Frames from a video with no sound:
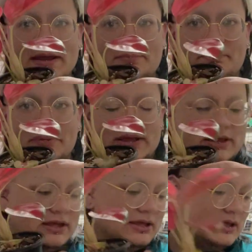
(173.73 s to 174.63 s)
up.
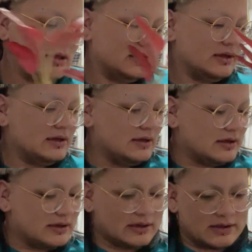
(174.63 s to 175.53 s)

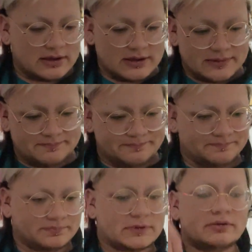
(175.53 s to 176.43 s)

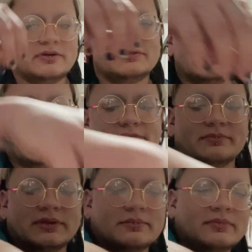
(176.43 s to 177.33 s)
What else did I get
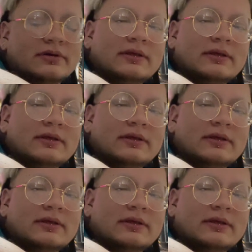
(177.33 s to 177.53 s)
from them?